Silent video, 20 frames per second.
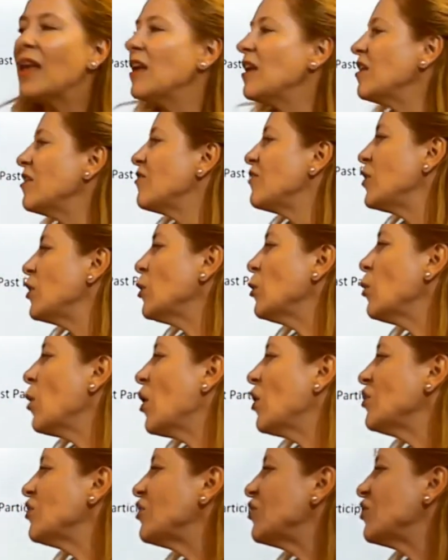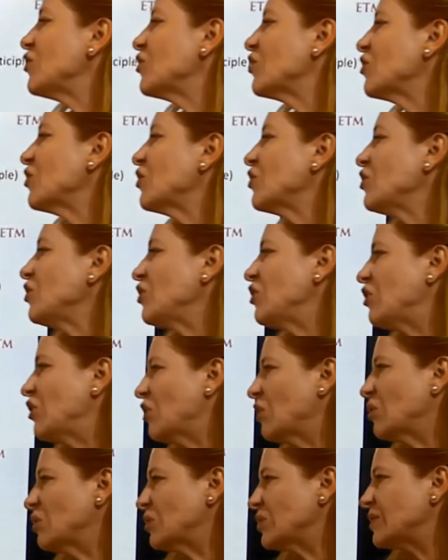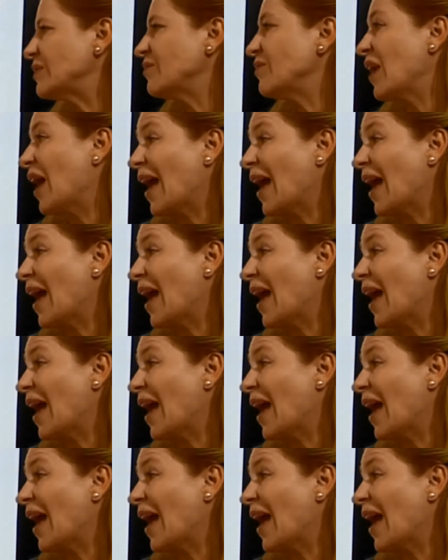If you want to use the